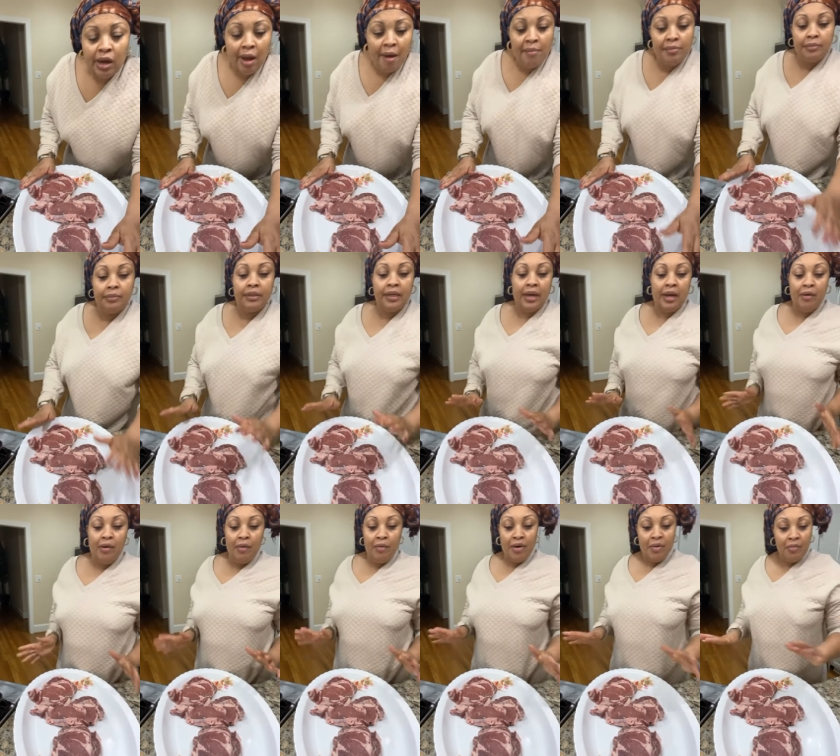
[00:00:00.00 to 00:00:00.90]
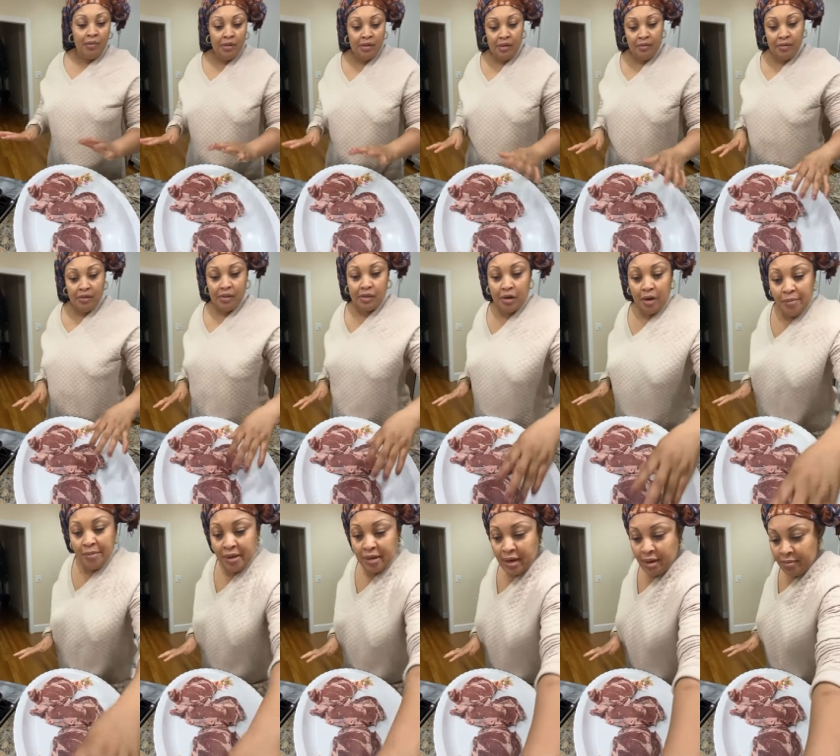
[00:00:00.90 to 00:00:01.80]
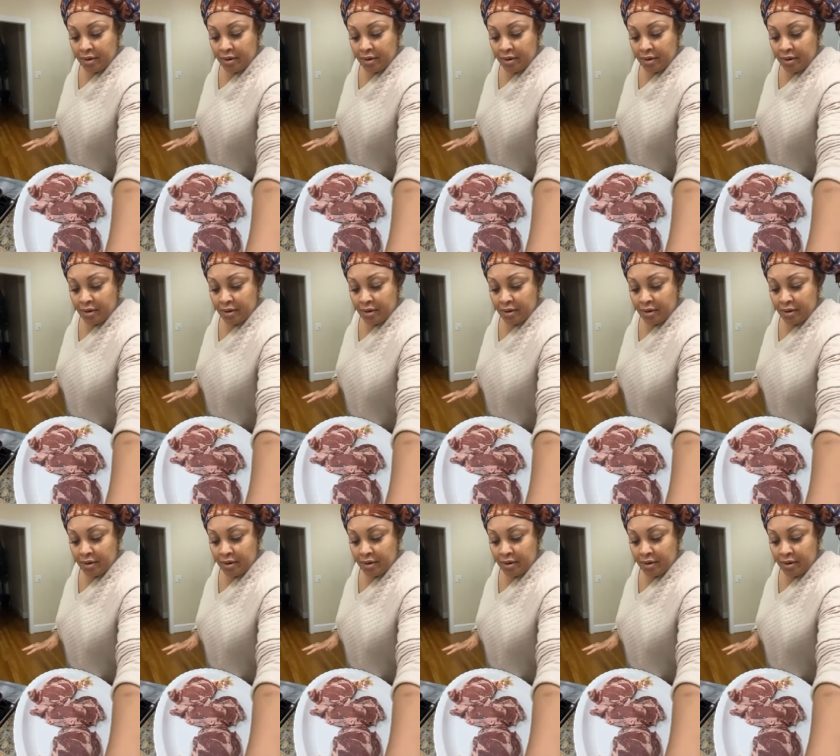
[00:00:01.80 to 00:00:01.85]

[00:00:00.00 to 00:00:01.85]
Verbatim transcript: Okay, I cannot read most of this comment.